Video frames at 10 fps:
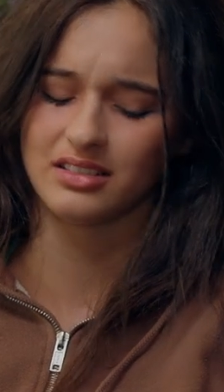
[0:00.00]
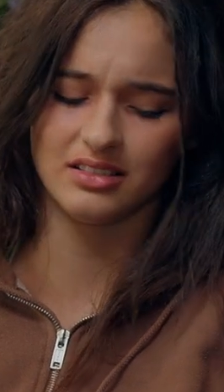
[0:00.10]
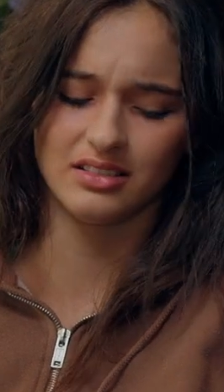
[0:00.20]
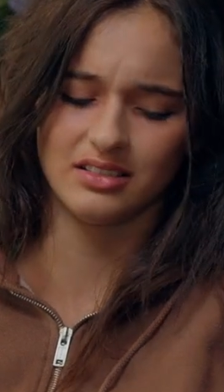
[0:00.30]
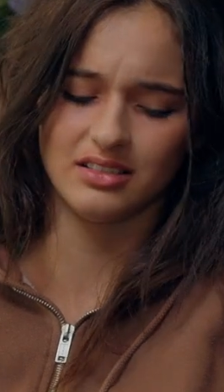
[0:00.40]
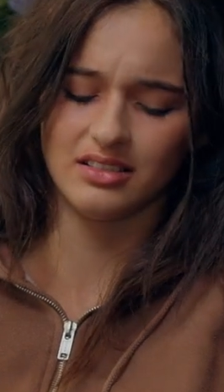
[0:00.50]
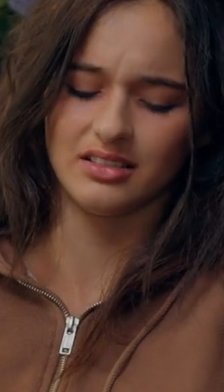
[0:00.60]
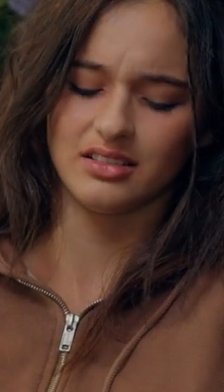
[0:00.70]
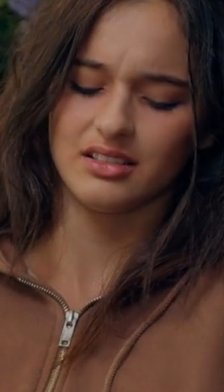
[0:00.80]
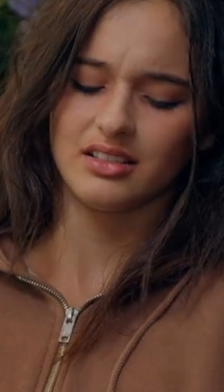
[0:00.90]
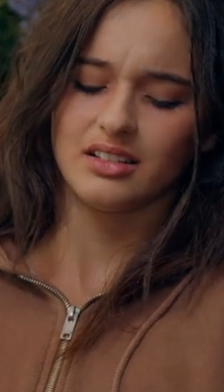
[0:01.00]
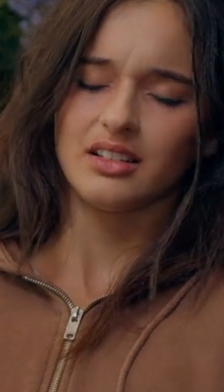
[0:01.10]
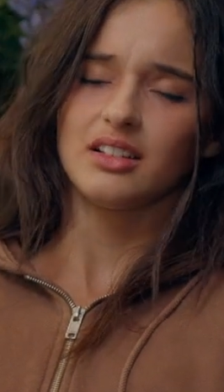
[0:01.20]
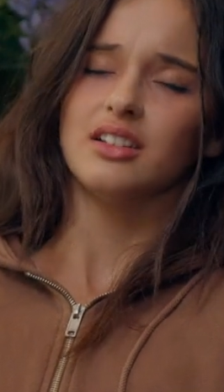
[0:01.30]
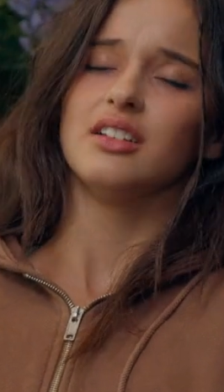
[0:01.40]
Where does this end
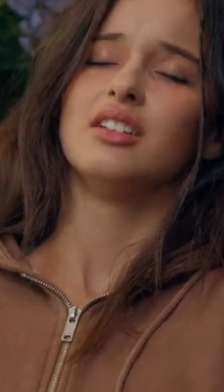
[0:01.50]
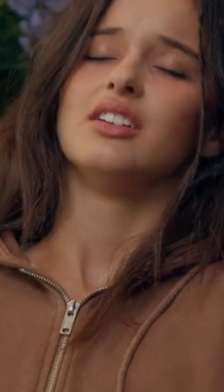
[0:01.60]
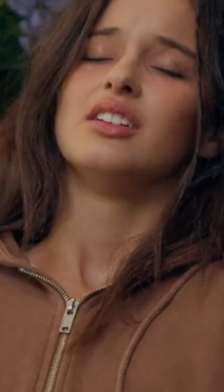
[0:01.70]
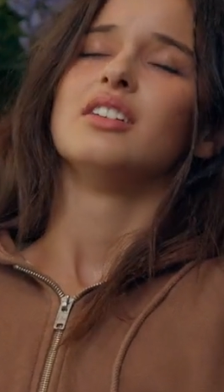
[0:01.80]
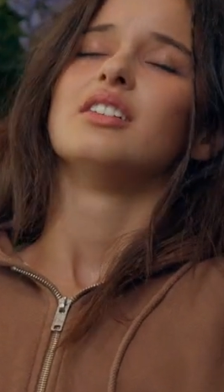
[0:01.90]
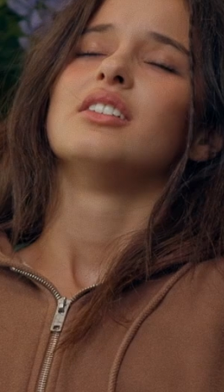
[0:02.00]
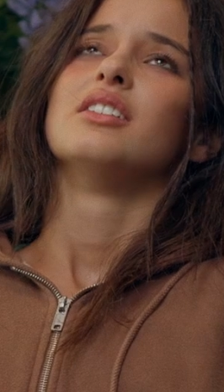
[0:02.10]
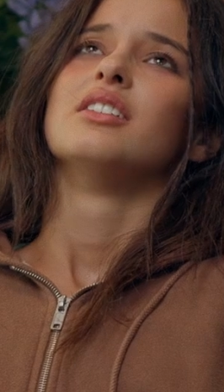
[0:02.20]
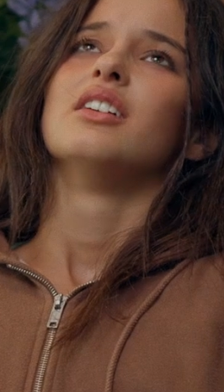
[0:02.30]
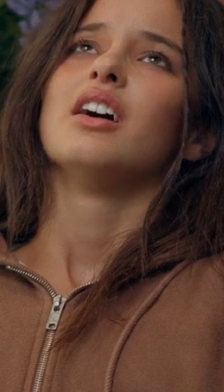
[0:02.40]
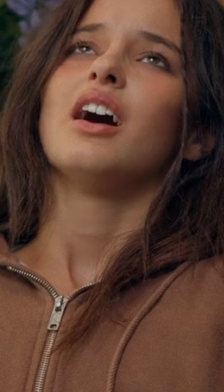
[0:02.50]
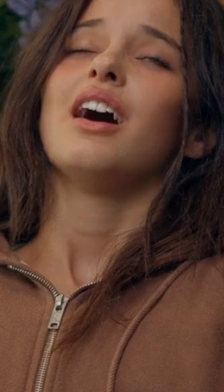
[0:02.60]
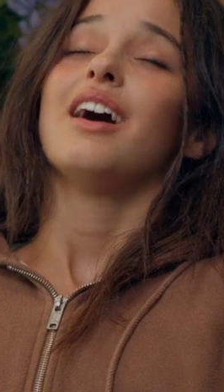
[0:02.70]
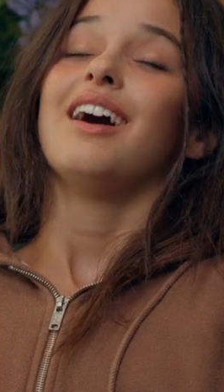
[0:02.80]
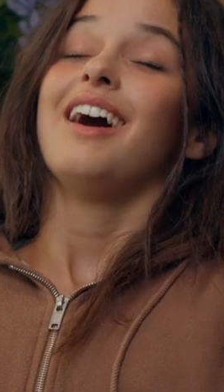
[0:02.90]
yet?
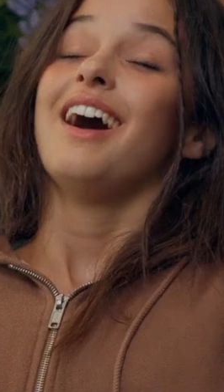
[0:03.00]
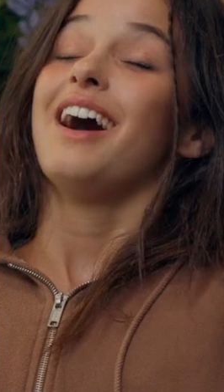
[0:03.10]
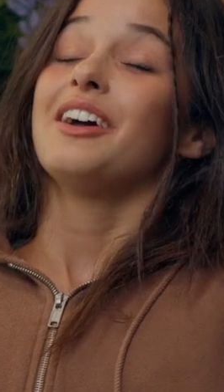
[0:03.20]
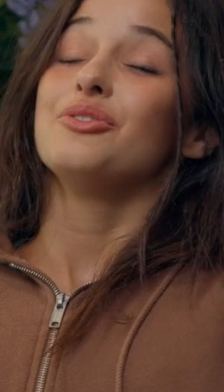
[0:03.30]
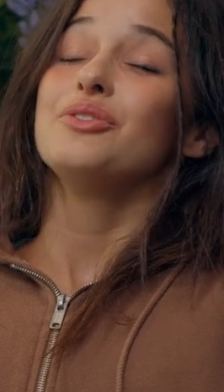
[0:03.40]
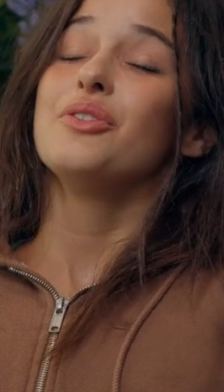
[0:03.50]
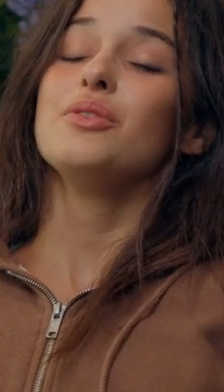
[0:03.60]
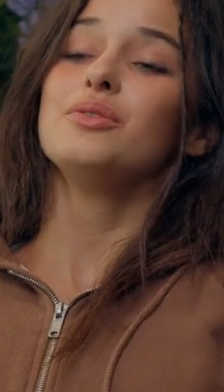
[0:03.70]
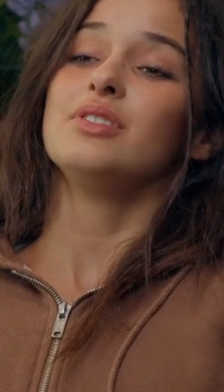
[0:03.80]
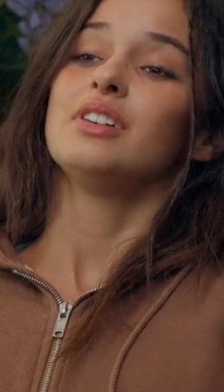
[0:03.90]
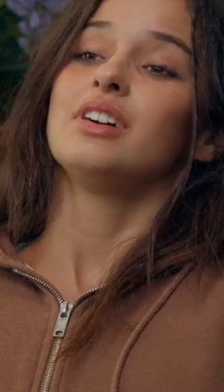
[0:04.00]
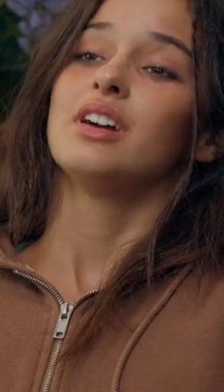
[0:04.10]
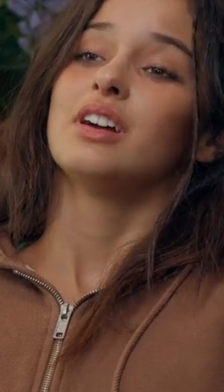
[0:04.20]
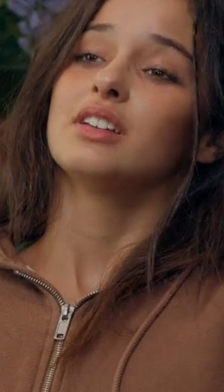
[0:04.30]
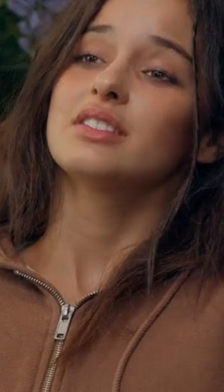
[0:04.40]
I don't know.
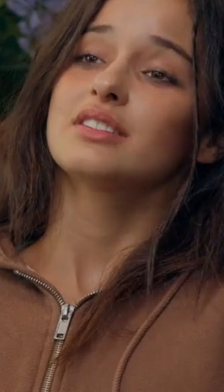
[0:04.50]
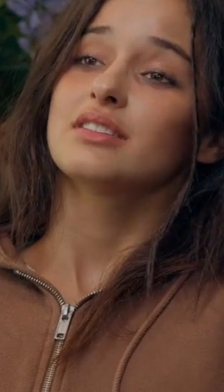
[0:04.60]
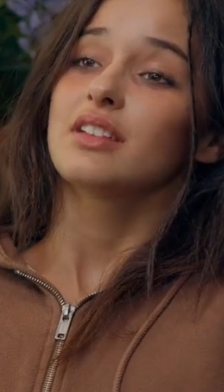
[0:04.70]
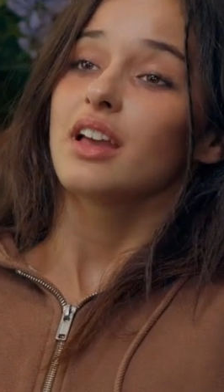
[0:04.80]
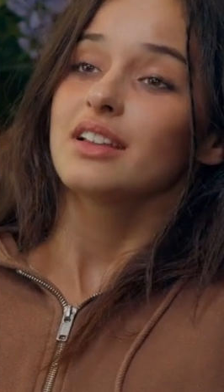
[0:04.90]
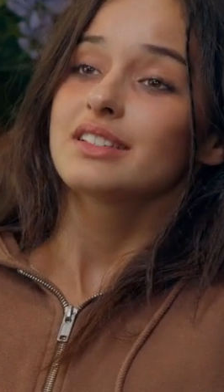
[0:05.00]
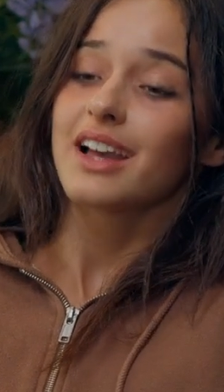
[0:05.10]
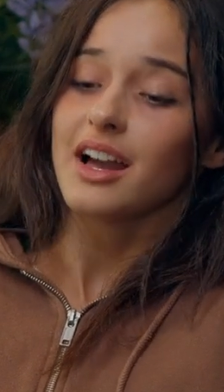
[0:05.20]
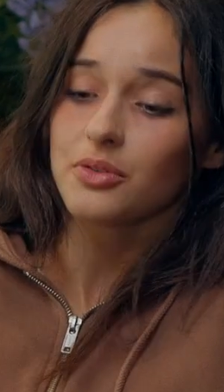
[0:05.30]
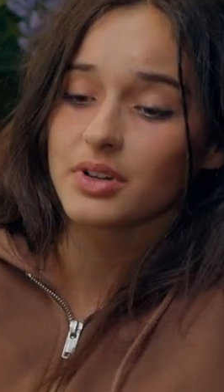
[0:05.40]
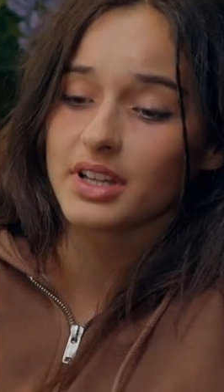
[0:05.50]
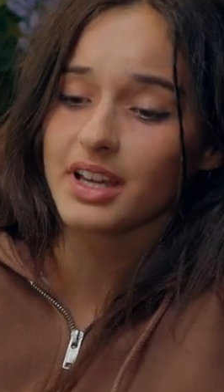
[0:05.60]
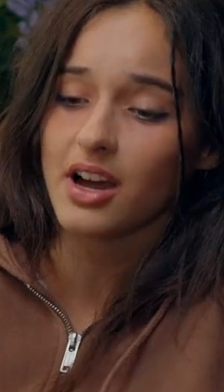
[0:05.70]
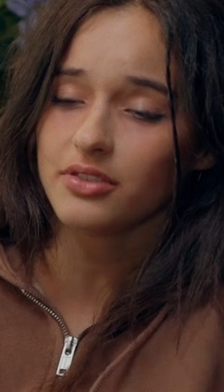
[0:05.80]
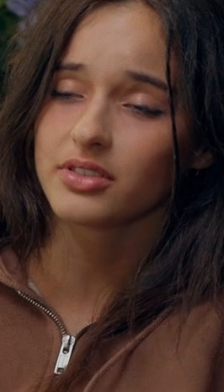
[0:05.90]
It's, it's kind of working
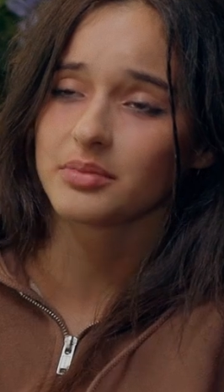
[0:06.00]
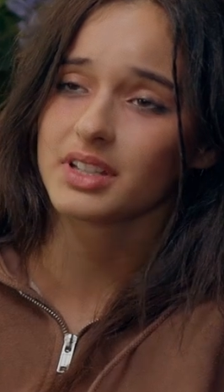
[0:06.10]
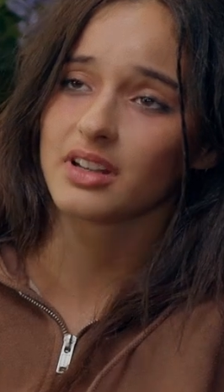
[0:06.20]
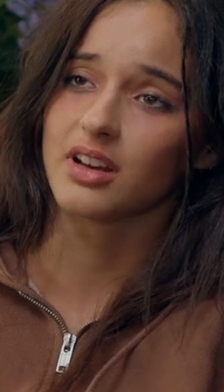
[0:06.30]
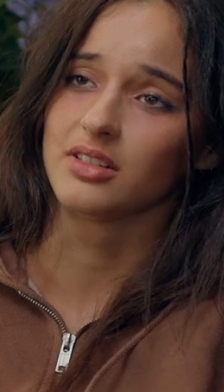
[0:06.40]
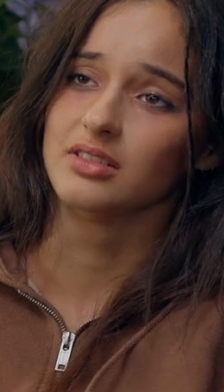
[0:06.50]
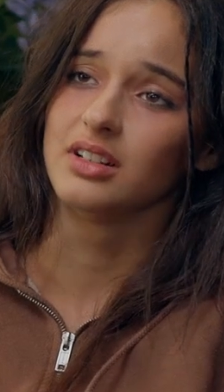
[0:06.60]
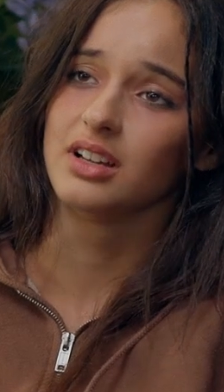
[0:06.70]
out for me now.